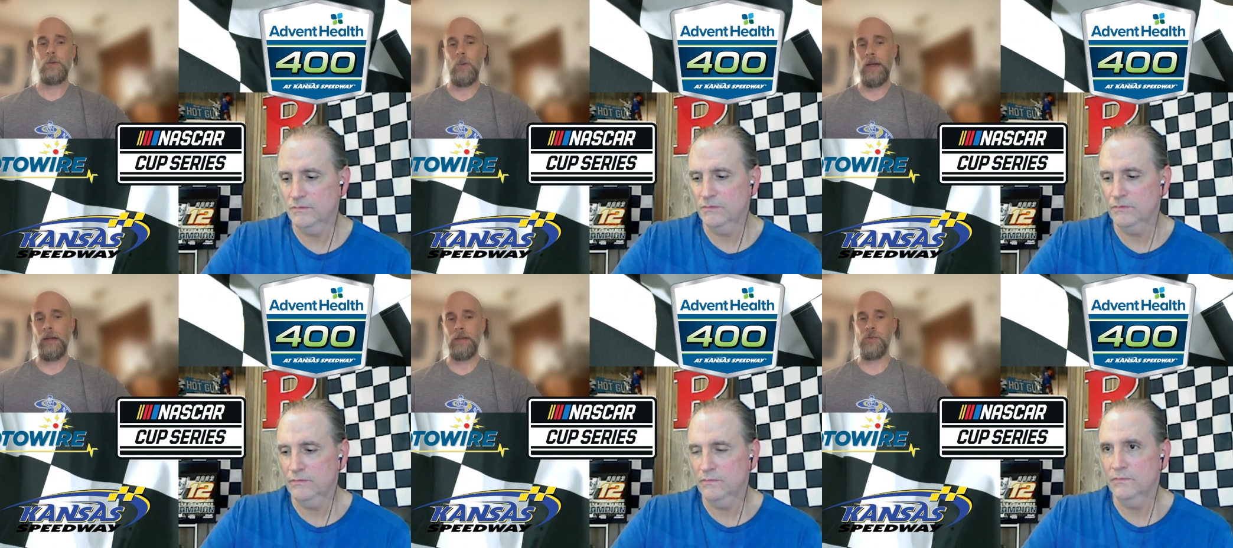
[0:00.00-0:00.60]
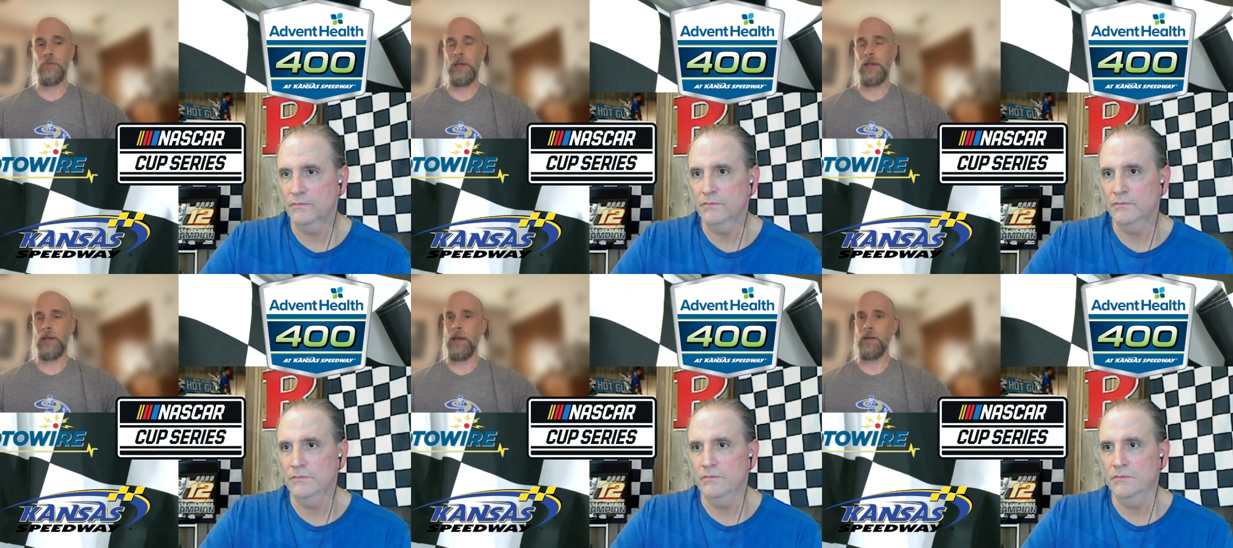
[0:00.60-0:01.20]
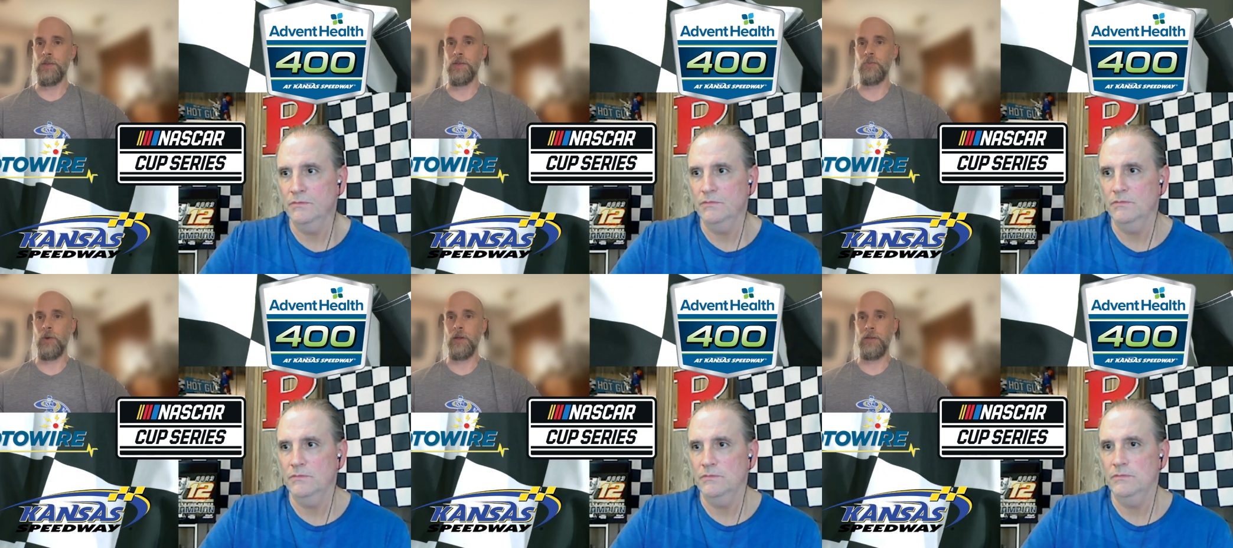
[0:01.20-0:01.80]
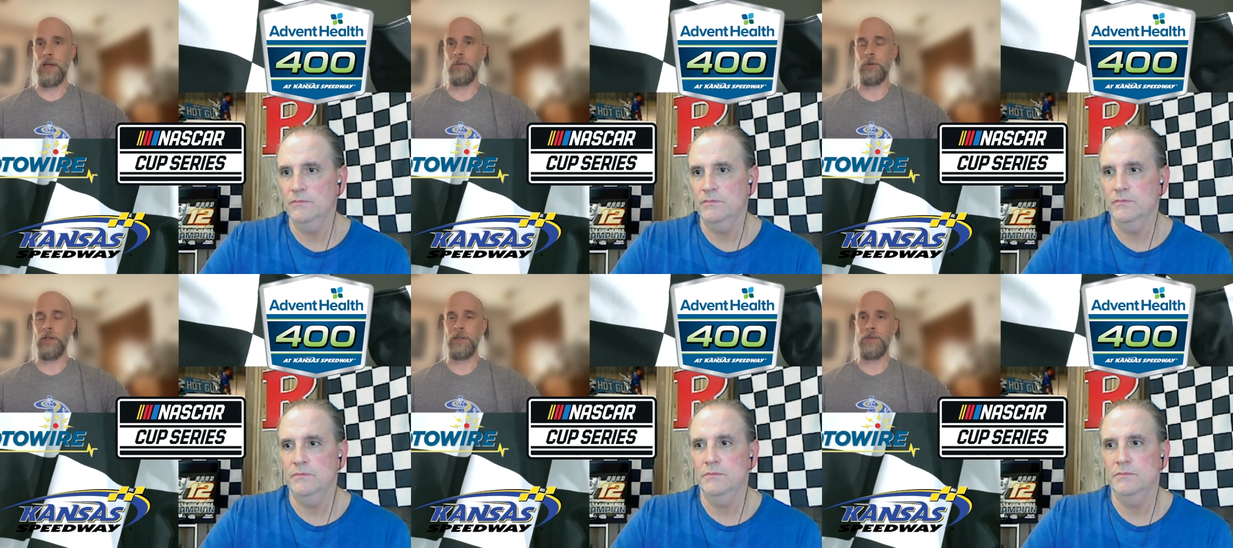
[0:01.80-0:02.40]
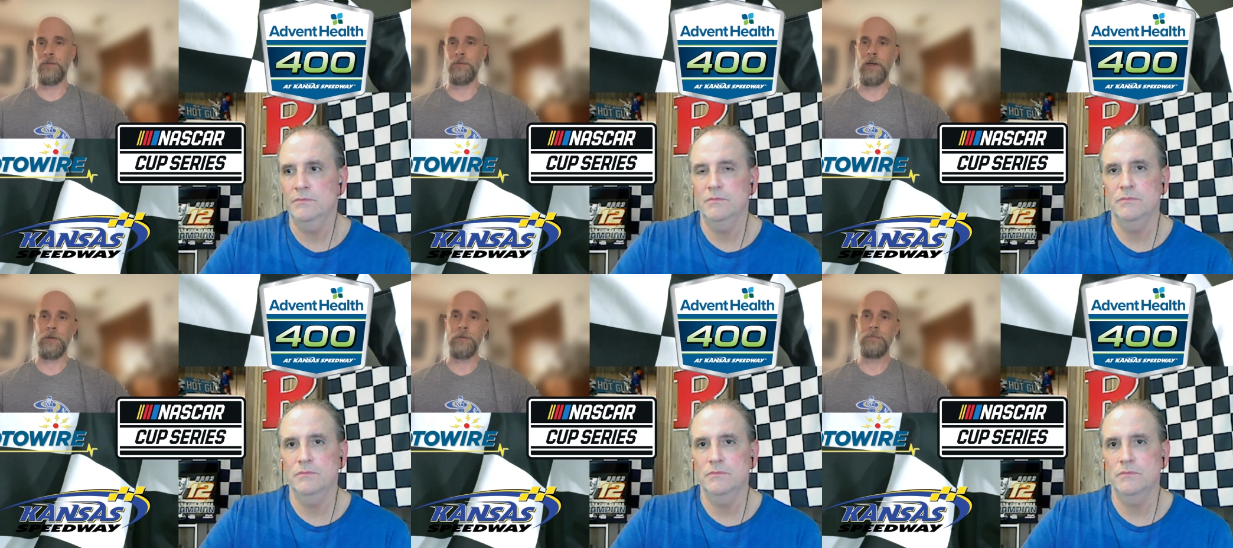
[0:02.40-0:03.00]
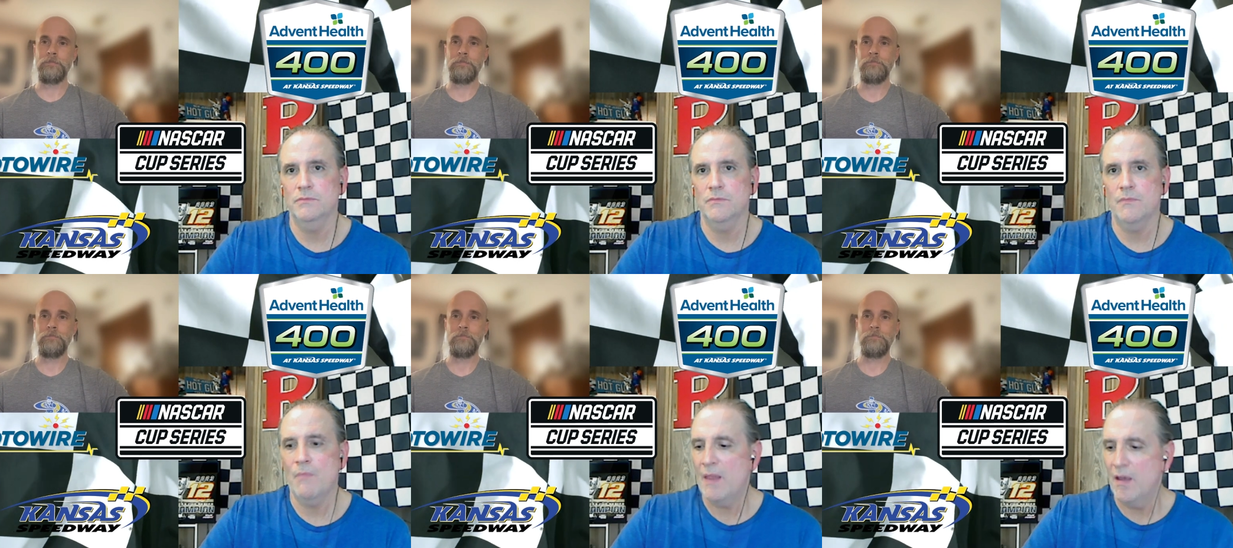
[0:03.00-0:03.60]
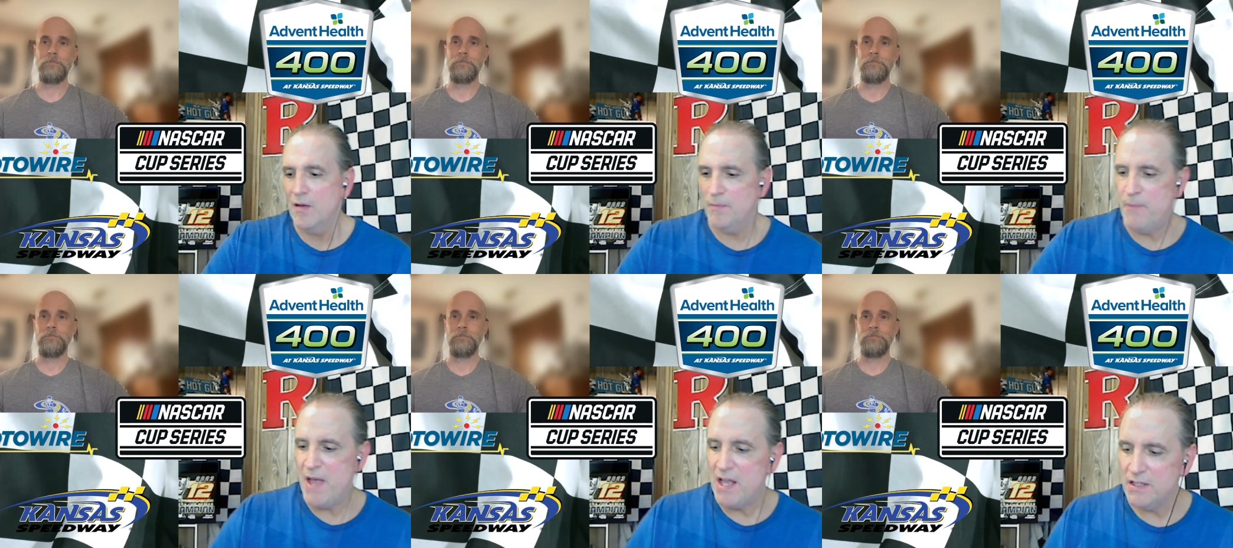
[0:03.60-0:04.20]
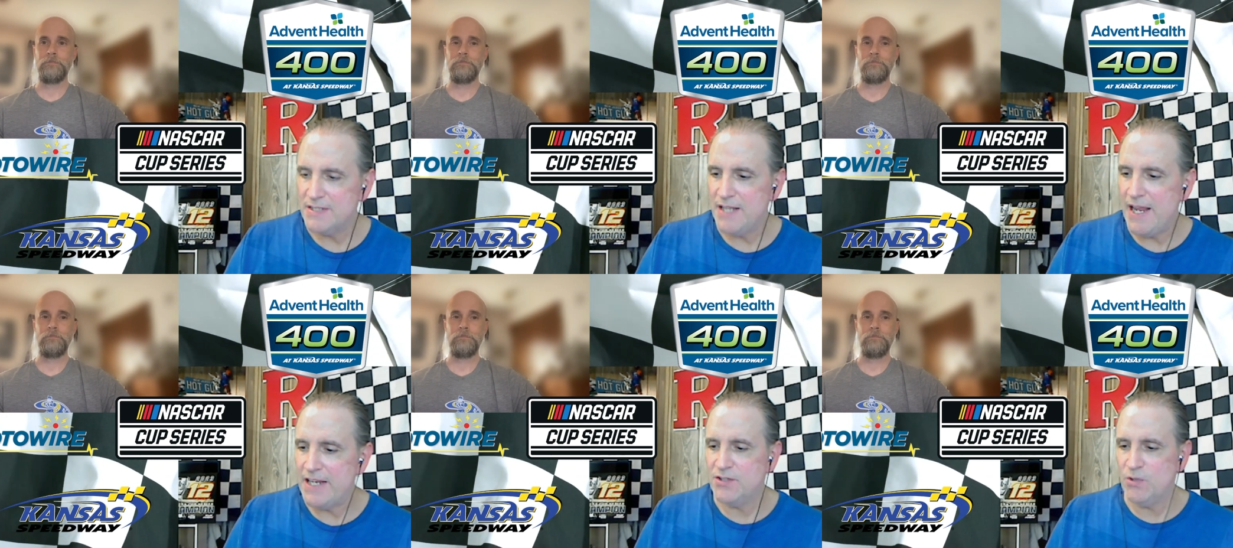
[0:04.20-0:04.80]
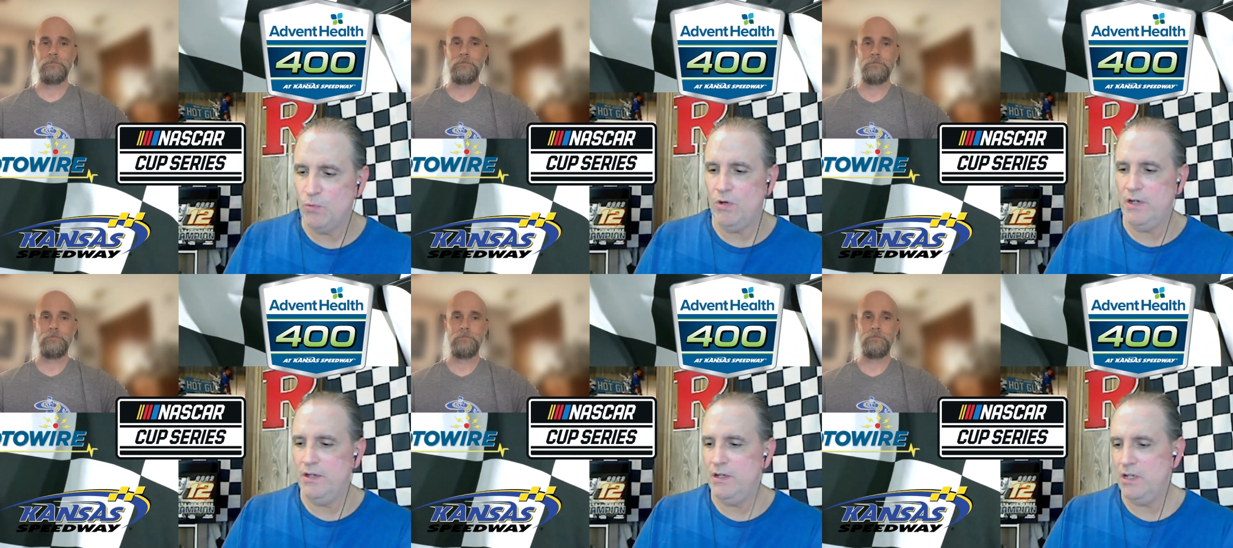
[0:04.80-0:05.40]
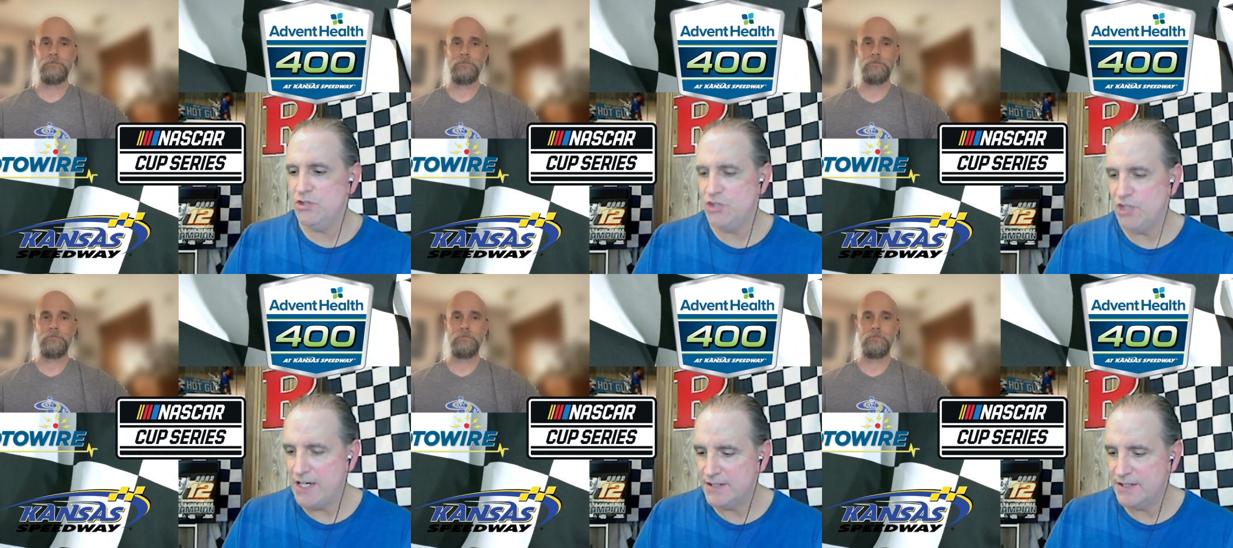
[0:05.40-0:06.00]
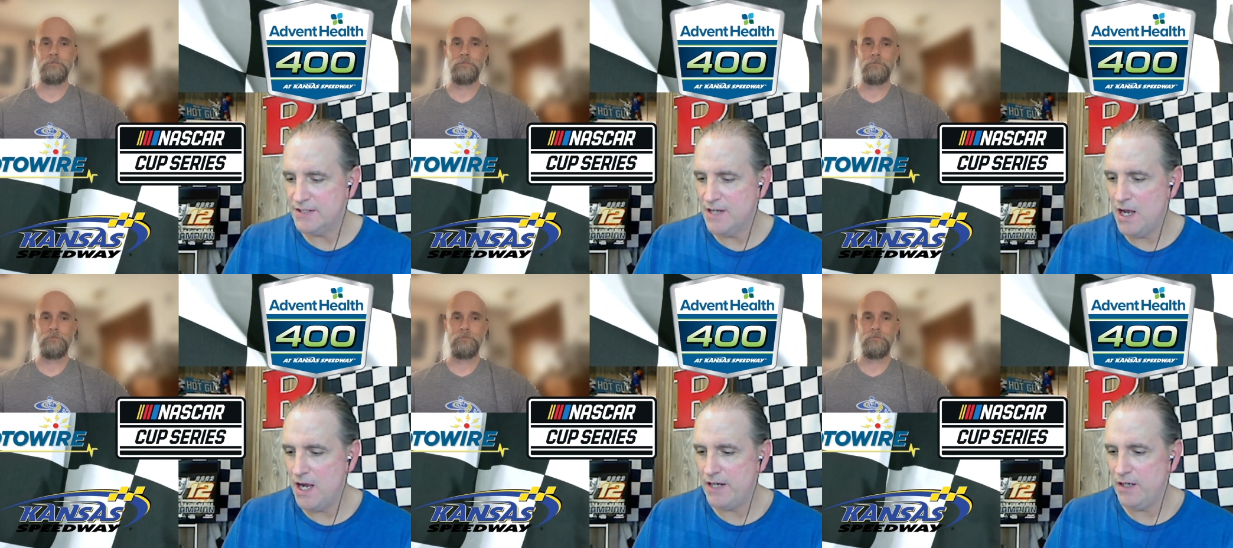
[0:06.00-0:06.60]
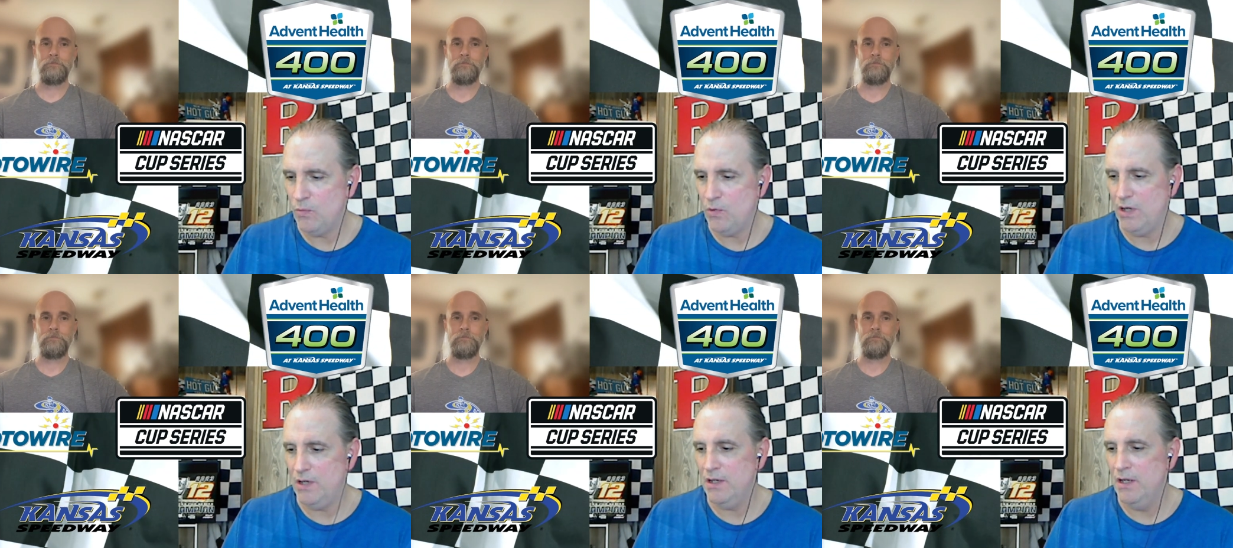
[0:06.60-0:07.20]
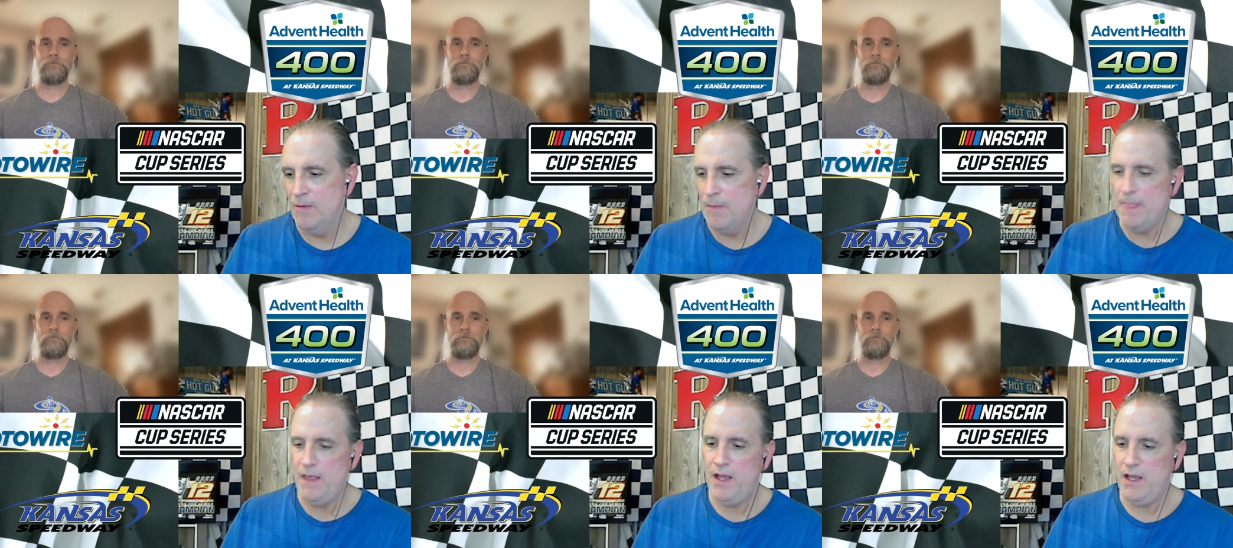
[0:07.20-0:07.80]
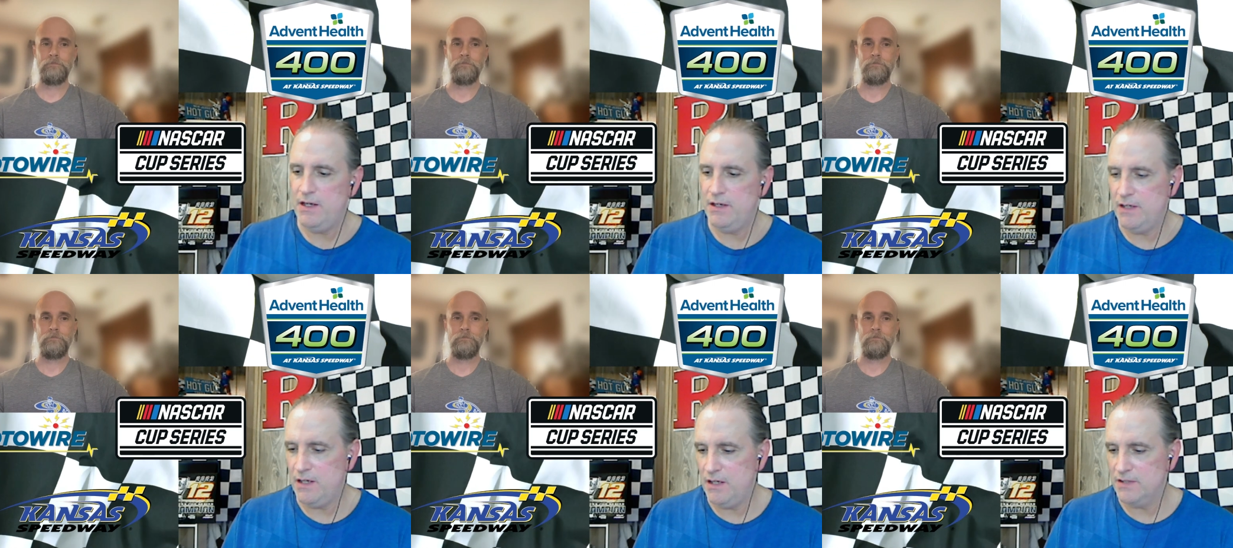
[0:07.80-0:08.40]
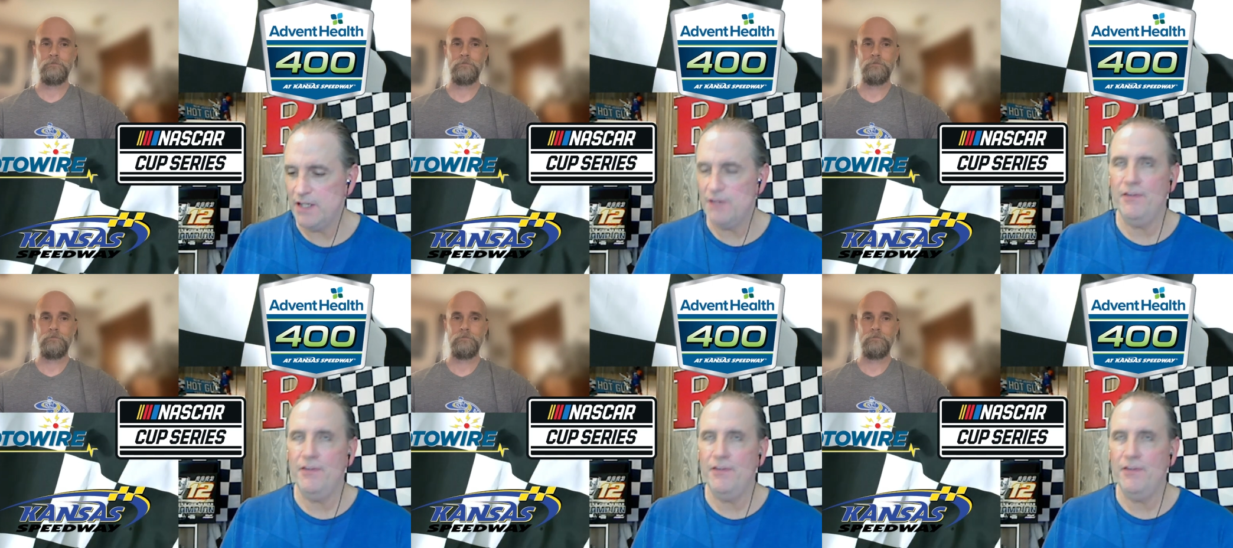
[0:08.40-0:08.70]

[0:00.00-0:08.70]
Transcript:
Speaker 1: why not this week at Kansas, where he's got a pretty decent record?
Speaker 2: Bell is eight to one. Uh, Chase is nine to one, and uh, it's kind of